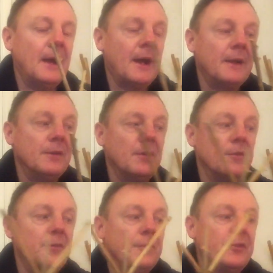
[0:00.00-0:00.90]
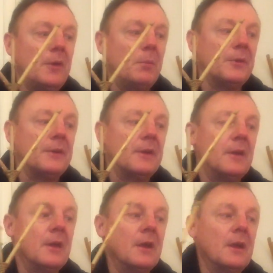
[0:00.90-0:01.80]
And for
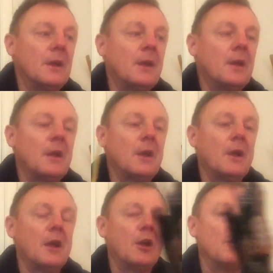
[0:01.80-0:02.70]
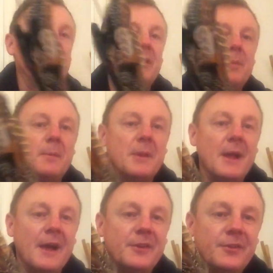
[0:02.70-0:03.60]
somebody incredibly
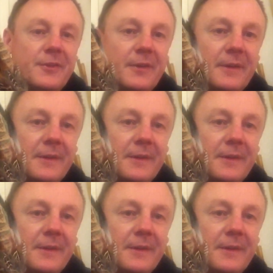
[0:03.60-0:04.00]
blessed,